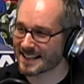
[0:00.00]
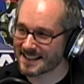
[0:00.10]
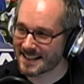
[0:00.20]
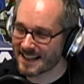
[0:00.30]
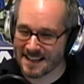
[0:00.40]

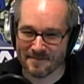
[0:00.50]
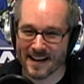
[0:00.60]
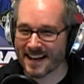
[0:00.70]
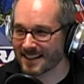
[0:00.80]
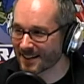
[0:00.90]
This is the
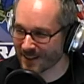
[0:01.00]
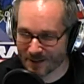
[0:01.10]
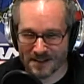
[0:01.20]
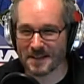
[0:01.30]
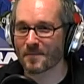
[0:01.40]
He-Man
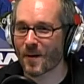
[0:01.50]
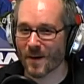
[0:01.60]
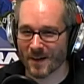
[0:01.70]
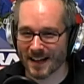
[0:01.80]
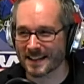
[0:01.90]
closing
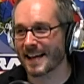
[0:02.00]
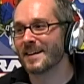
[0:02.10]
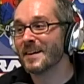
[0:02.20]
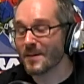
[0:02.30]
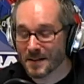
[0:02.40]
moral at the end,